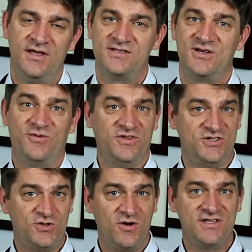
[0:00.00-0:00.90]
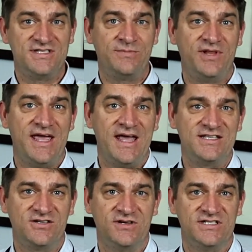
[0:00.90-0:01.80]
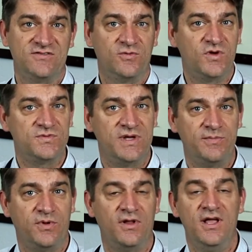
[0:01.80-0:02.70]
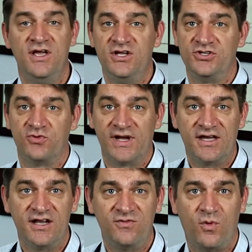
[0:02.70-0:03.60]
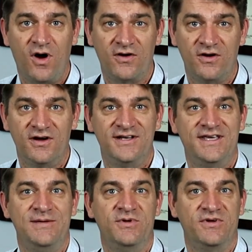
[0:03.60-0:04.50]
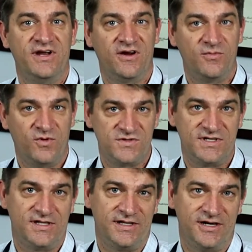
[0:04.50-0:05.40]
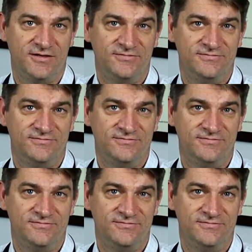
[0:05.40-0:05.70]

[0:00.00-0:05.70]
So, the short and simple answer is, for most people, drink enough water to keep your urine mostly clear.